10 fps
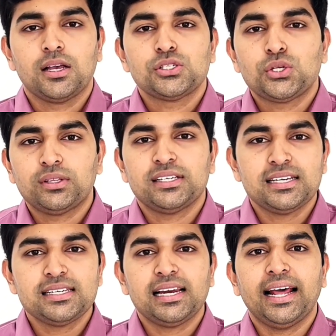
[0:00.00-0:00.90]
So this
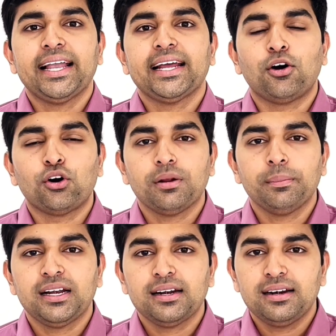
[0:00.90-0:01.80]
is like an
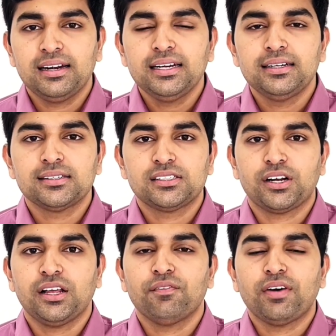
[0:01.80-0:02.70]
automated lead
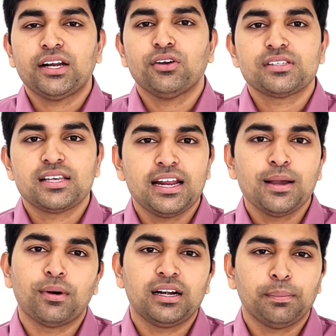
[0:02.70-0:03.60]
nurturing where you are
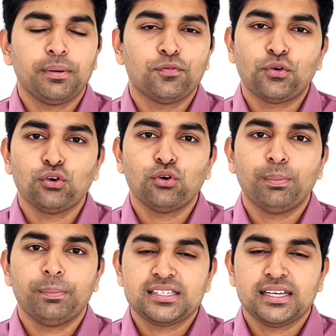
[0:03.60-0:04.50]
sending multiple
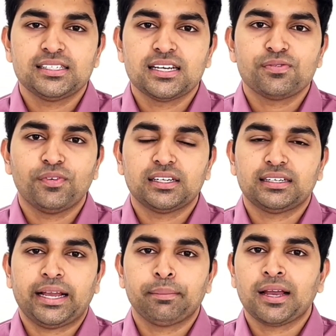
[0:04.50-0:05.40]
follow-up messages with a
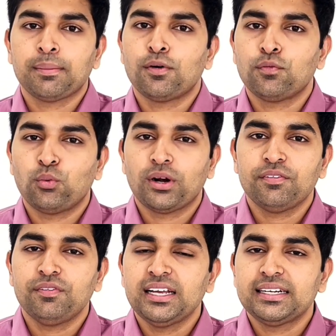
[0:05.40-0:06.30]
time gap of
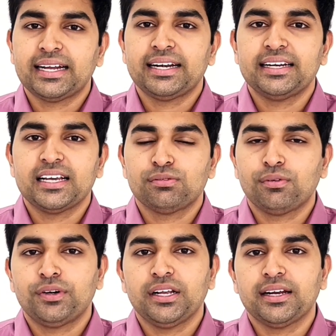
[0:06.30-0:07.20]
1 week, 10 days,
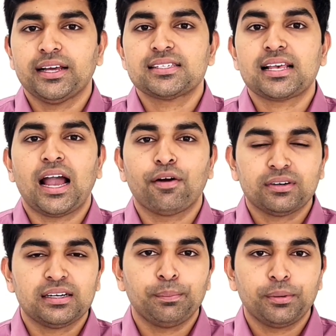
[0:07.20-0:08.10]
15 days
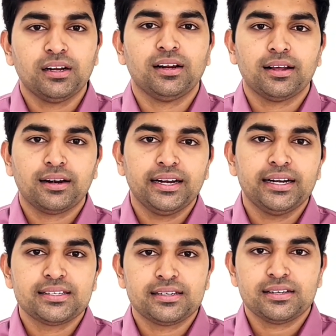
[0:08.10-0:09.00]
after a particular lead
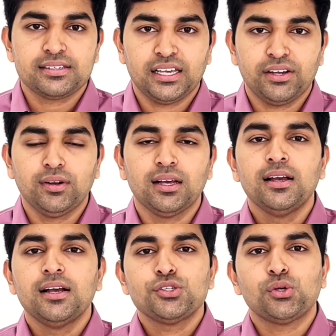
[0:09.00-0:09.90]
is received,
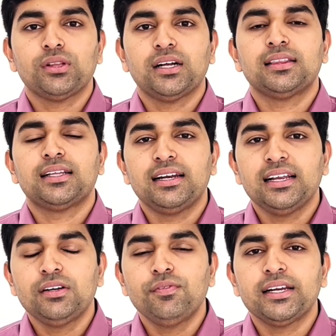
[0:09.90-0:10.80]
so that the
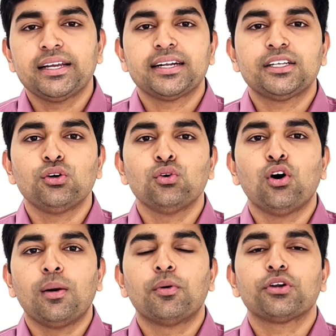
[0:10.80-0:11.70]
lead will get to
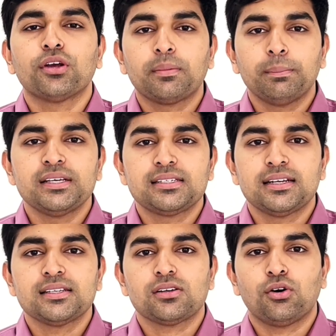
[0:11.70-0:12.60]
know about your
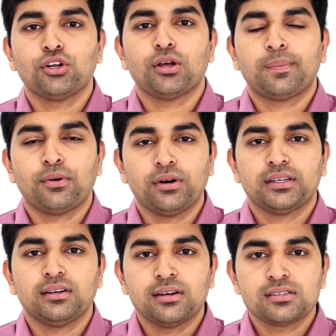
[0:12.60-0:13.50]
business or your
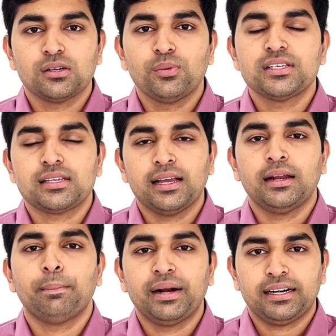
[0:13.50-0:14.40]
product or service in
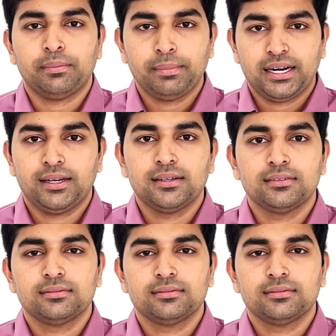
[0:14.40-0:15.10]
a better manner.